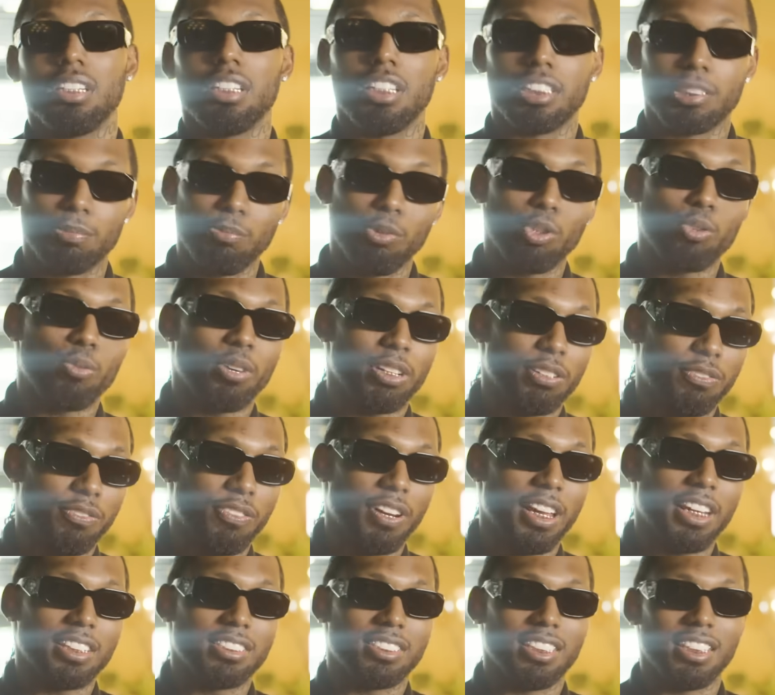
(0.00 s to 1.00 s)
There's more red
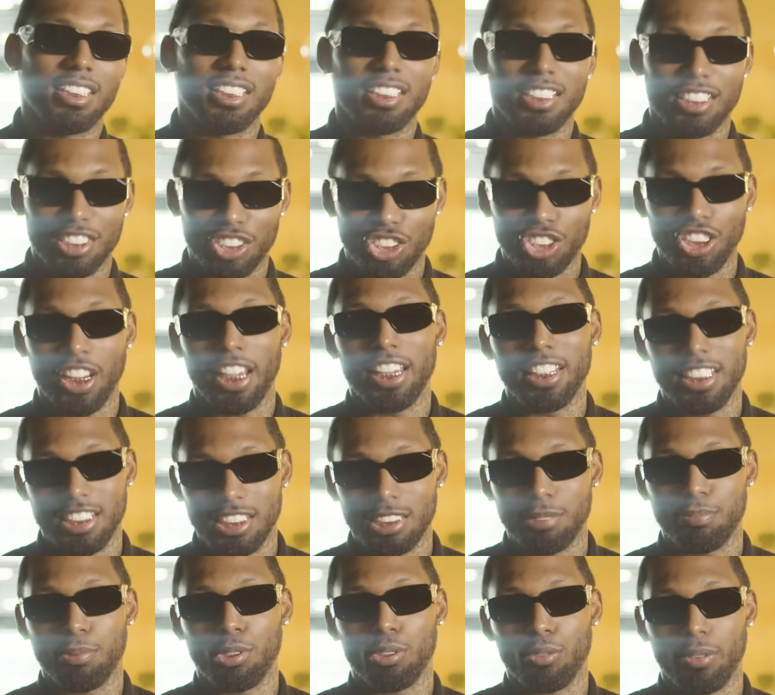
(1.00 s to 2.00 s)
flags here than a Chinese
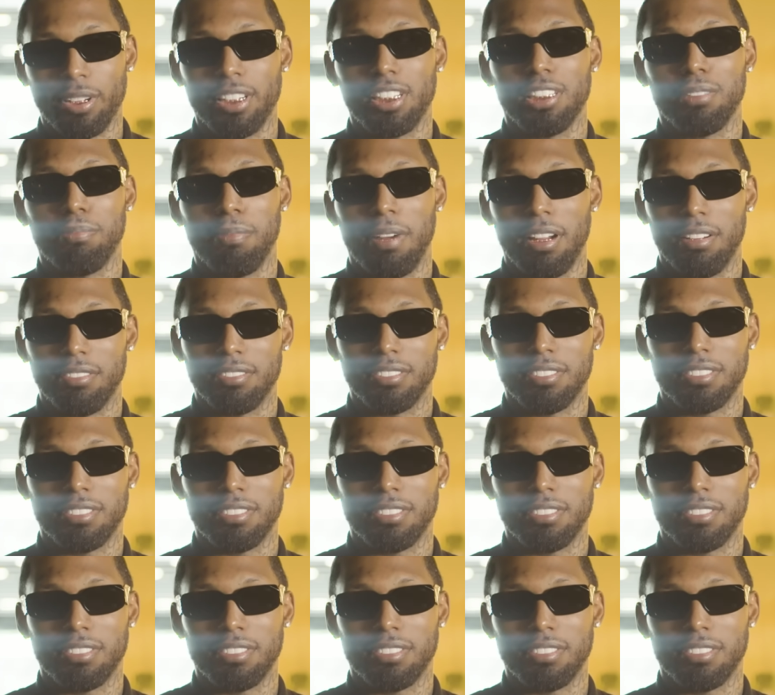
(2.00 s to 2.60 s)
parade, bruv.